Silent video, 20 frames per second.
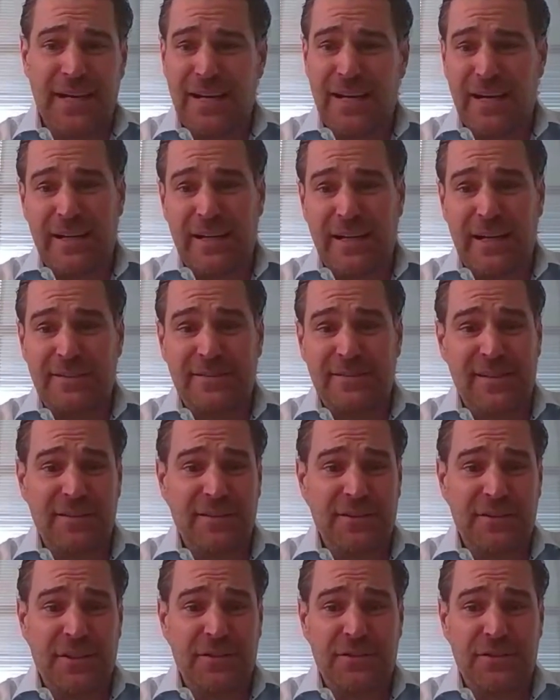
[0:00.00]
Than, I, would say
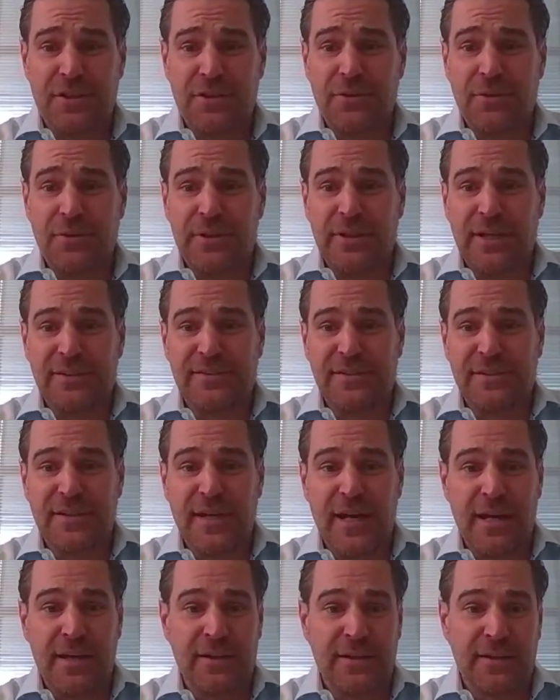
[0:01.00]
you could could do it less than
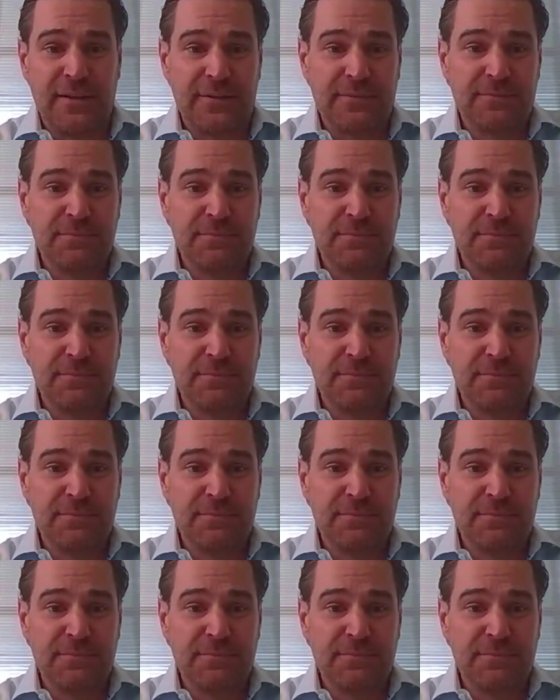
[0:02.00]
10.